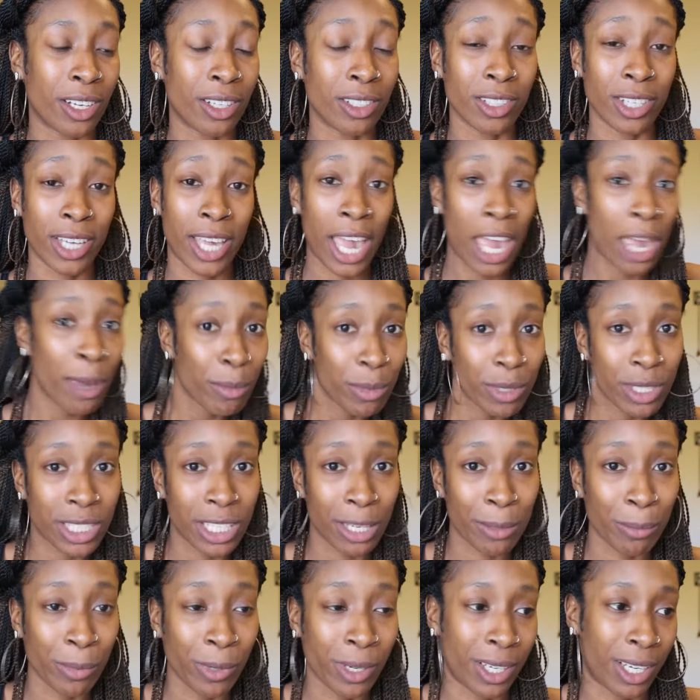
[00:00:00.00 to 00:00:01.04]
your cable
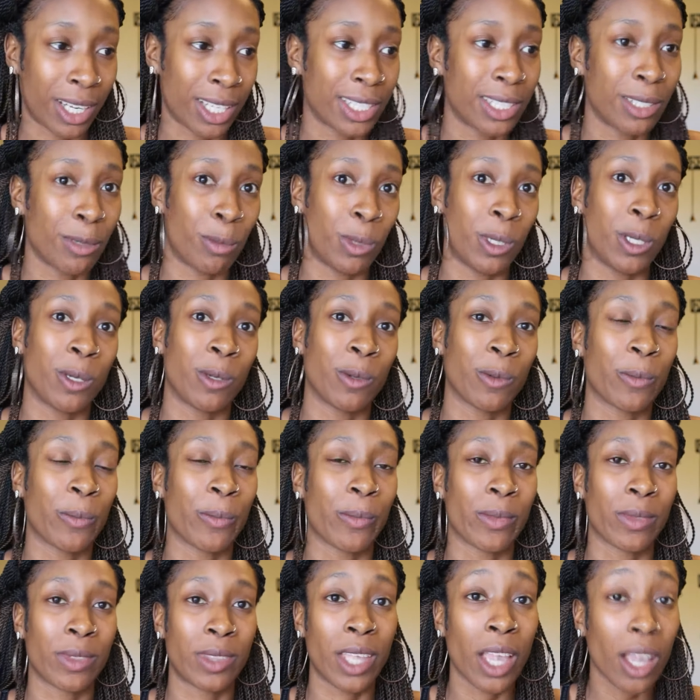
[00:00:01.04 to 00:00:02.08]
separate, that's a bill.
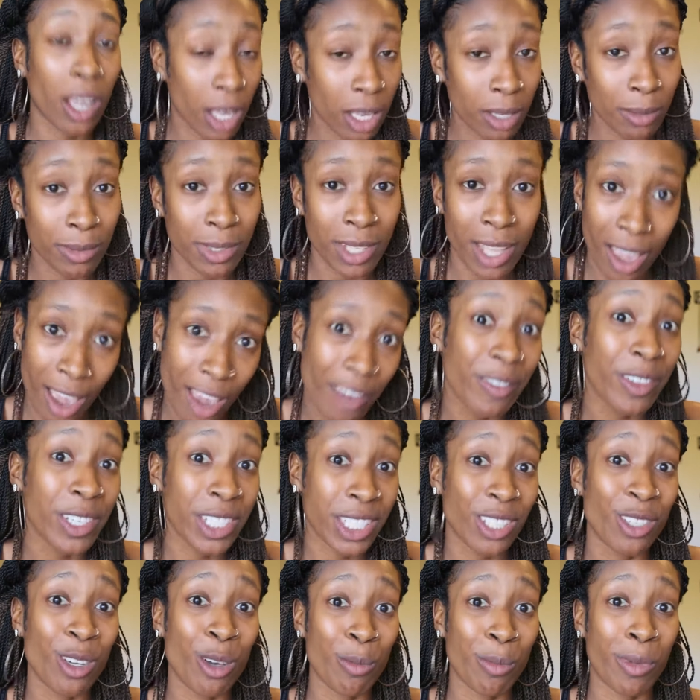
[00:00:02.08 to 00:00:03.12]
That comes every
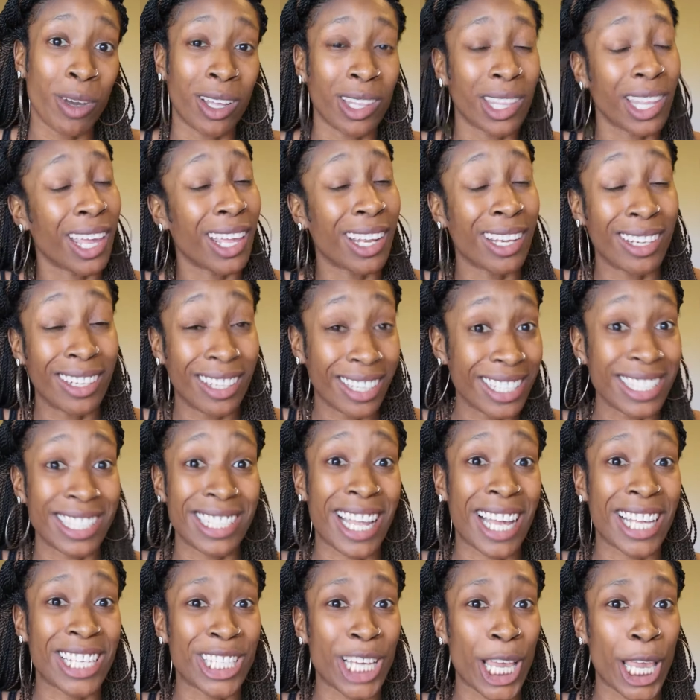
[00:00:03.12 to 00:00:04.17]
single month and does
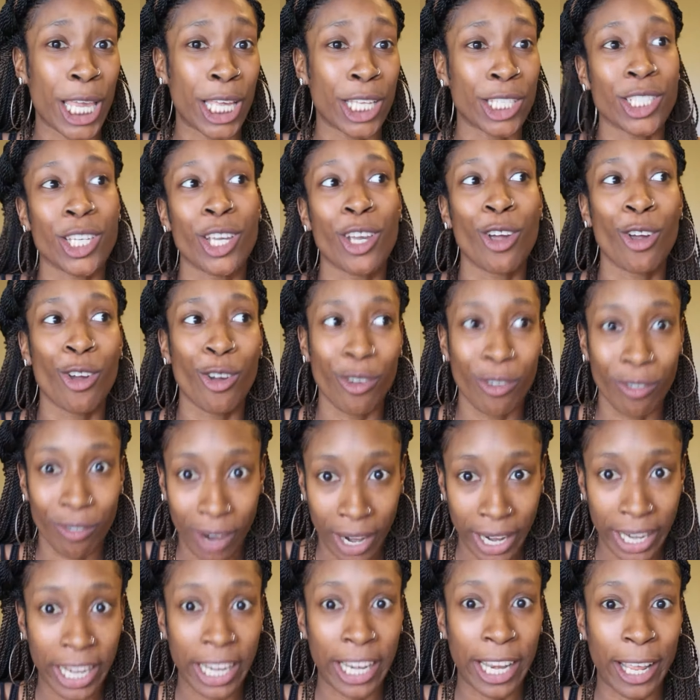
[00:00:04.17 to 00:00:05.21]
not change.
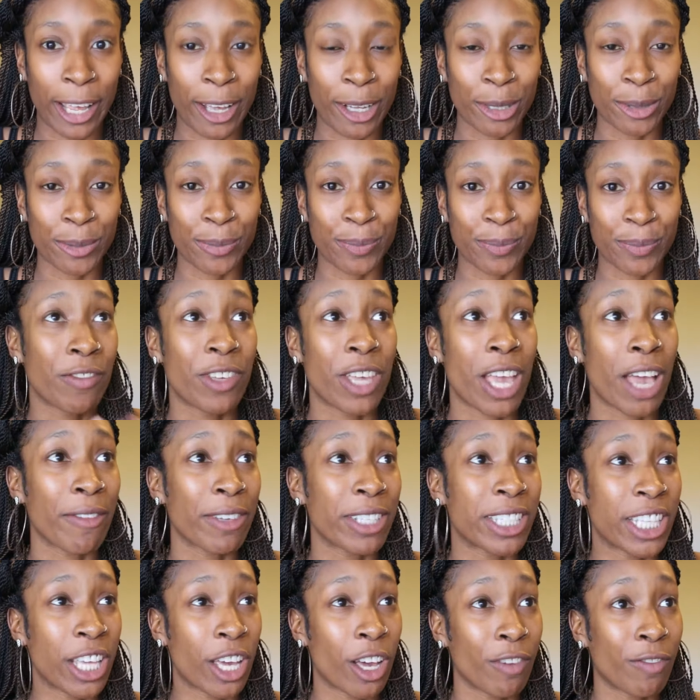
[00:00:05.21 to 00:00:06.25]
Write it down. If you have a
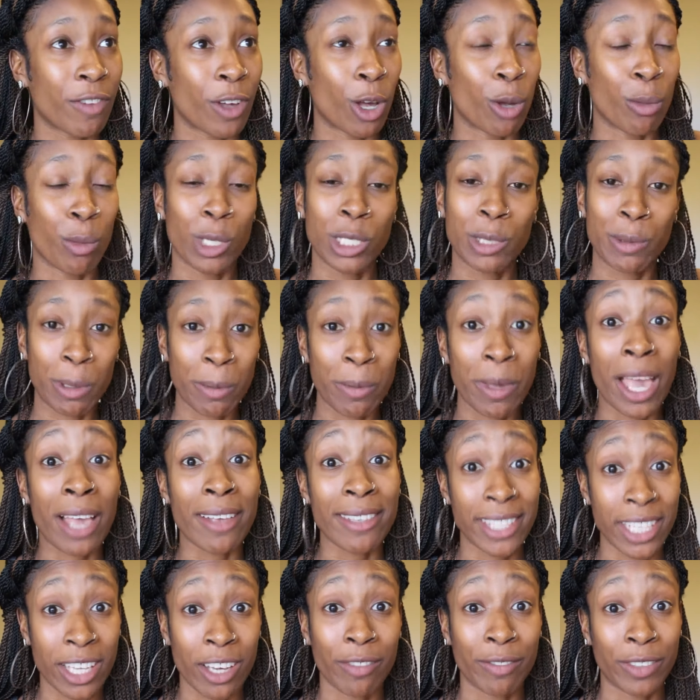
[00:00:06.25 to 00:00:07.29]
cell phone, most people have
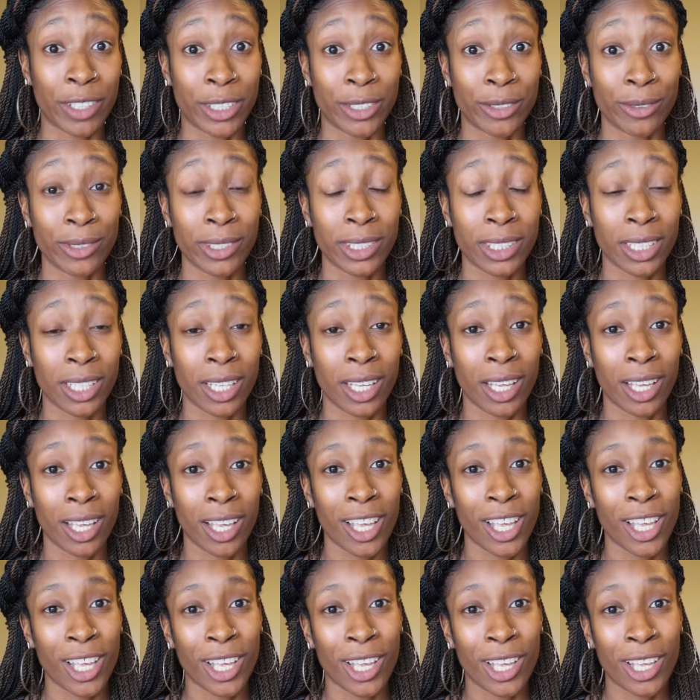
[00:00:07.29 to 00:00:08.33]
cell phones.
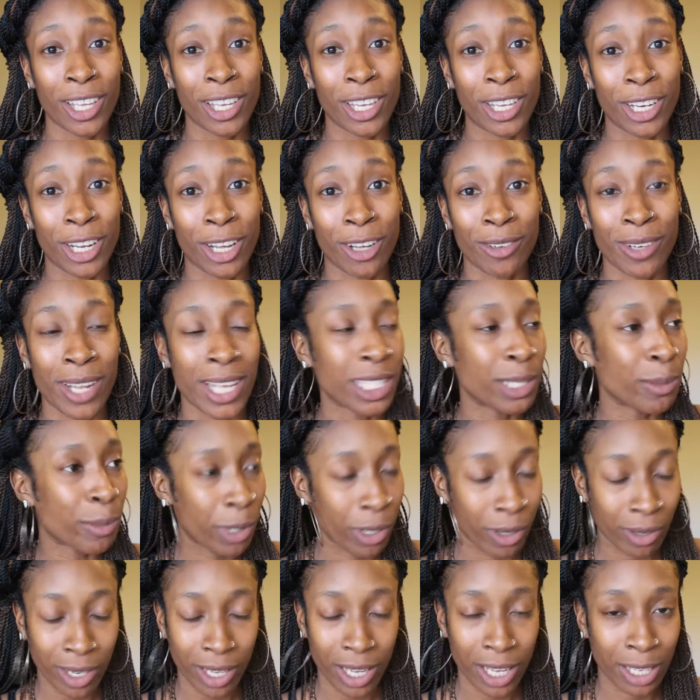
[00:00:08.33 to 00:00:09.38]
That's a
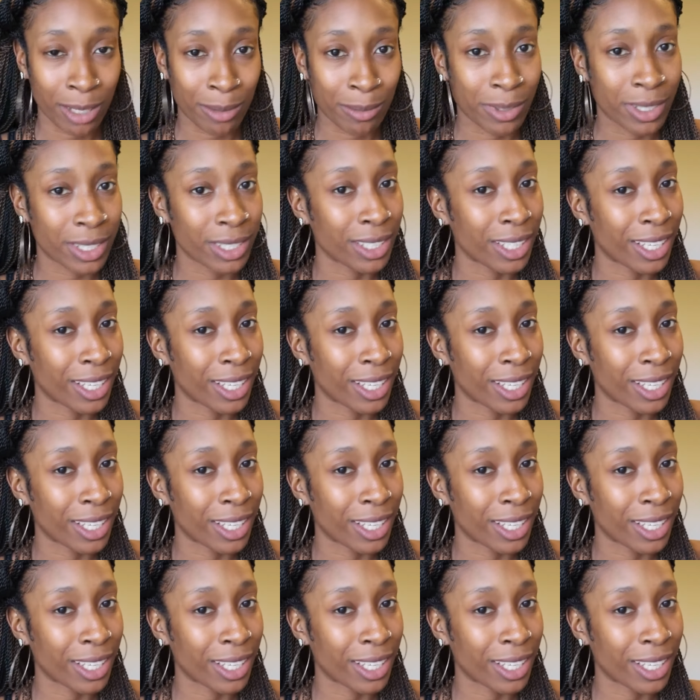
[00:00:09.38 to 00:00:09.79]
bill that comes